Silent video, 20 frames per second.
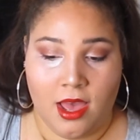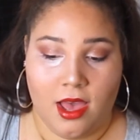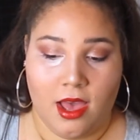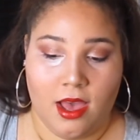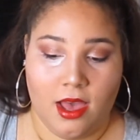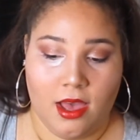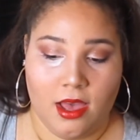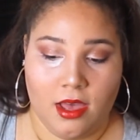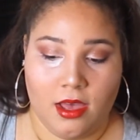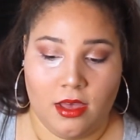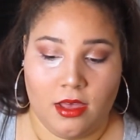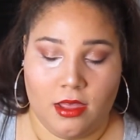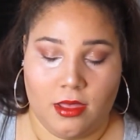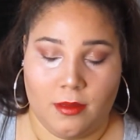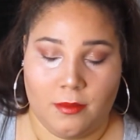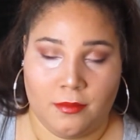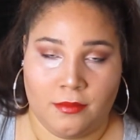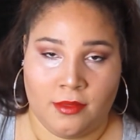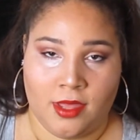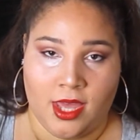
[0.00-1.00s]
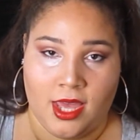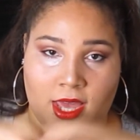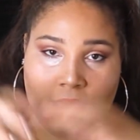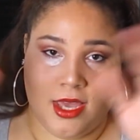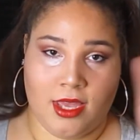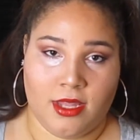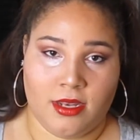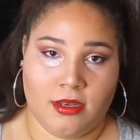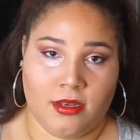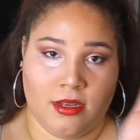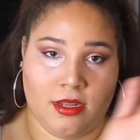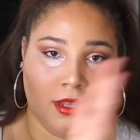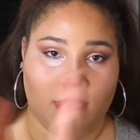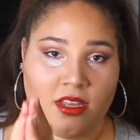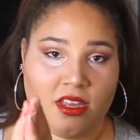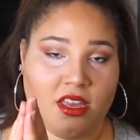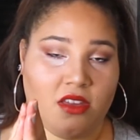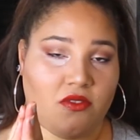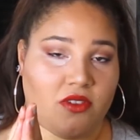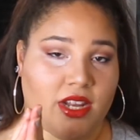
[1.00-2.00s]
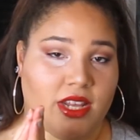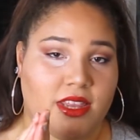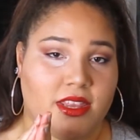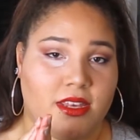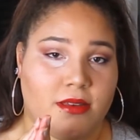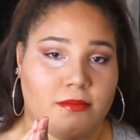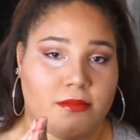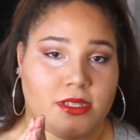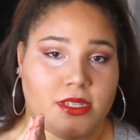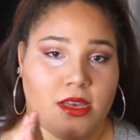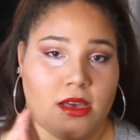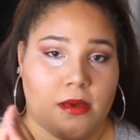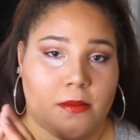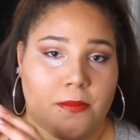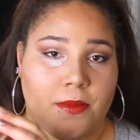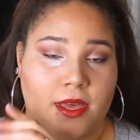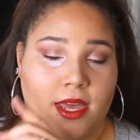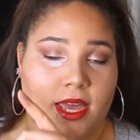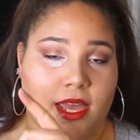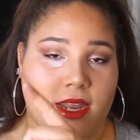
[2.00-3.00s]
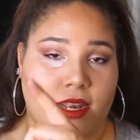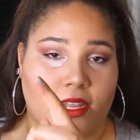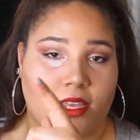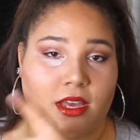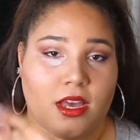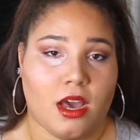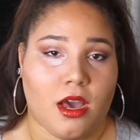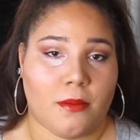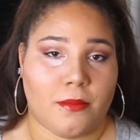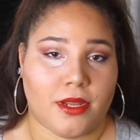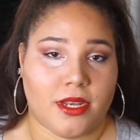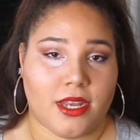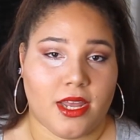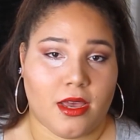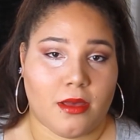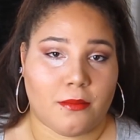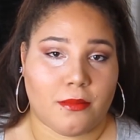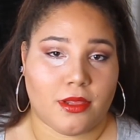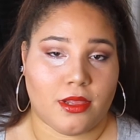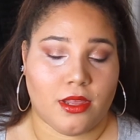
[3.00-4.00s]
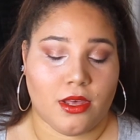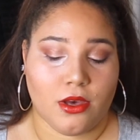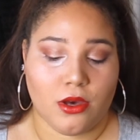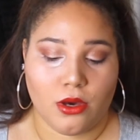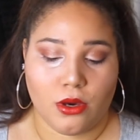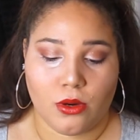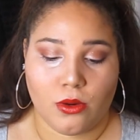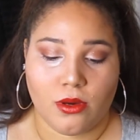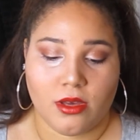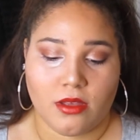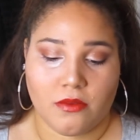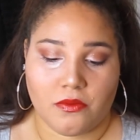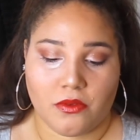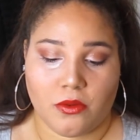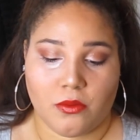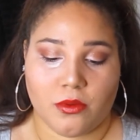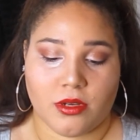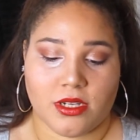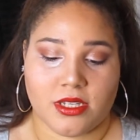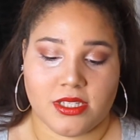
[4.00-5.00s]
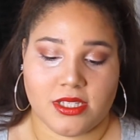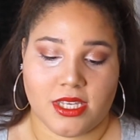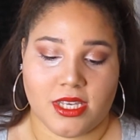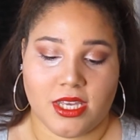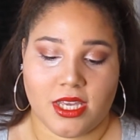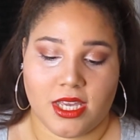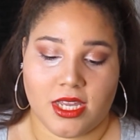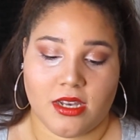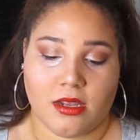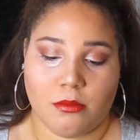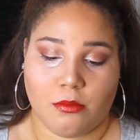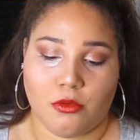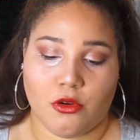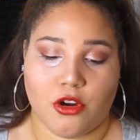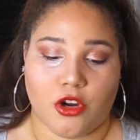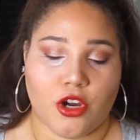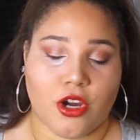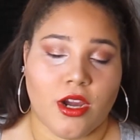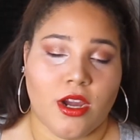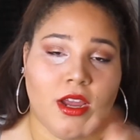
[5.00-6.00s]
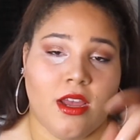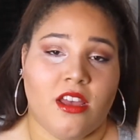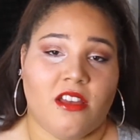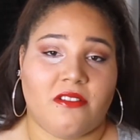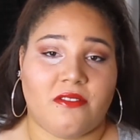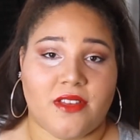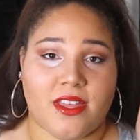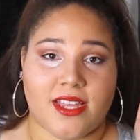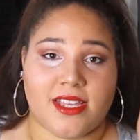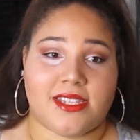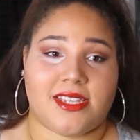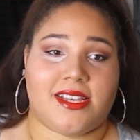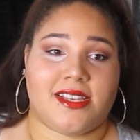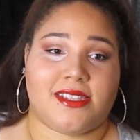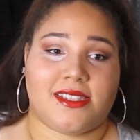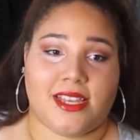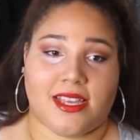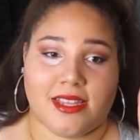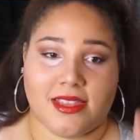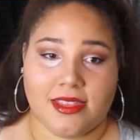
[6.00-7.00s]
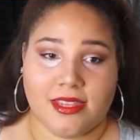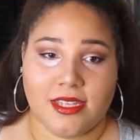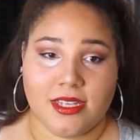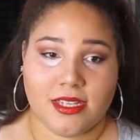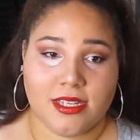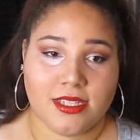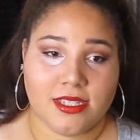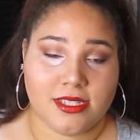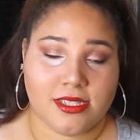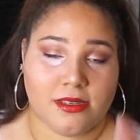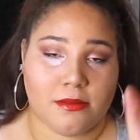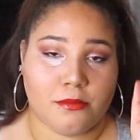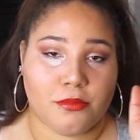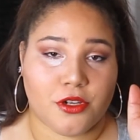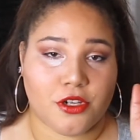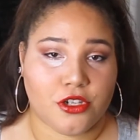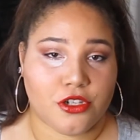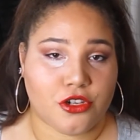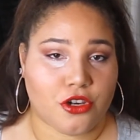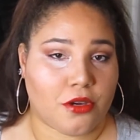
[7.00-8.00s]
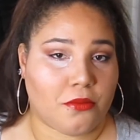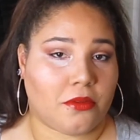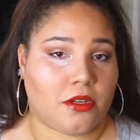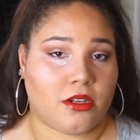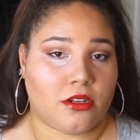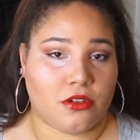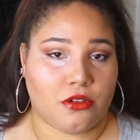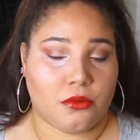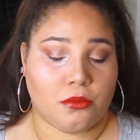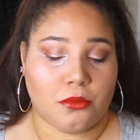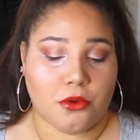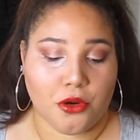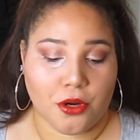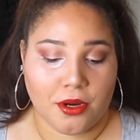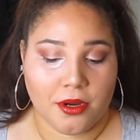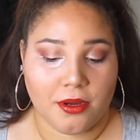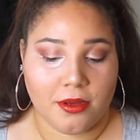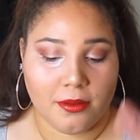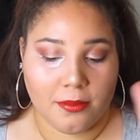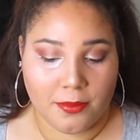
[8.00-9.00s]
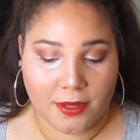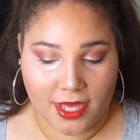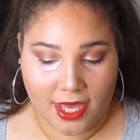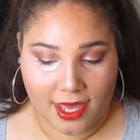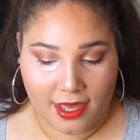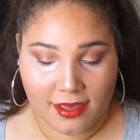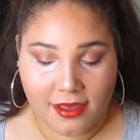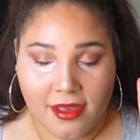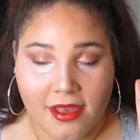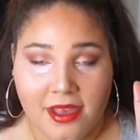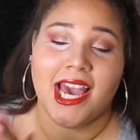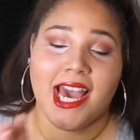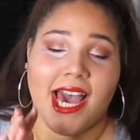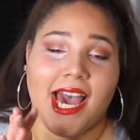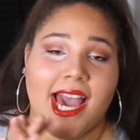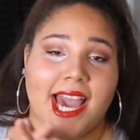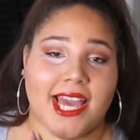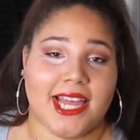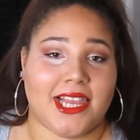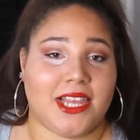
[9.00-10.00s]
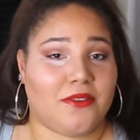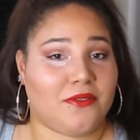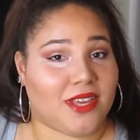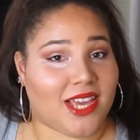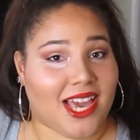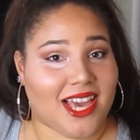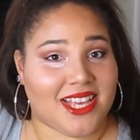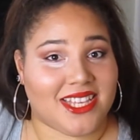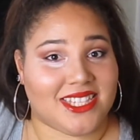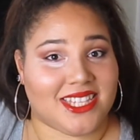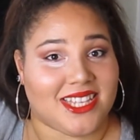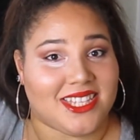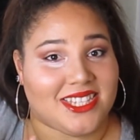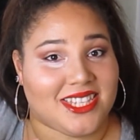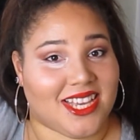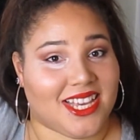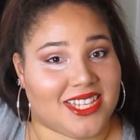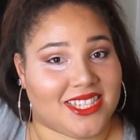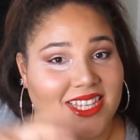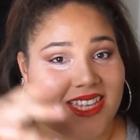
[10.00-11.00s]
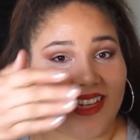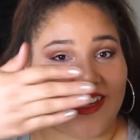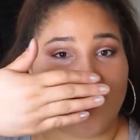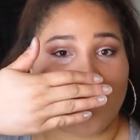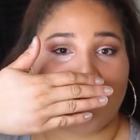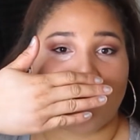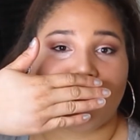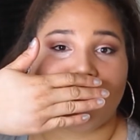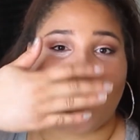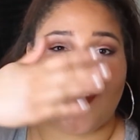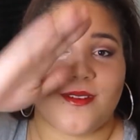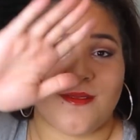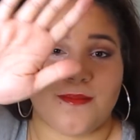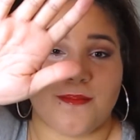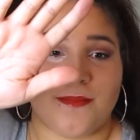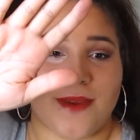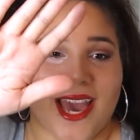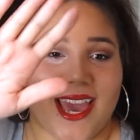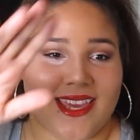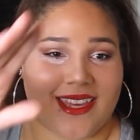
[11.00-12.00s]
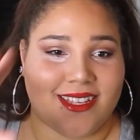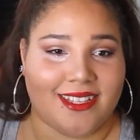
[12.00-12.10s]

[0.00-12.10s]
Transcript: And give it a thumbs up and comment down below if you want to see any more Valentine's Day looks. I'm pretty sure I'm going to do more. But yeah, I love you guys. I'll see you guys later. Bye.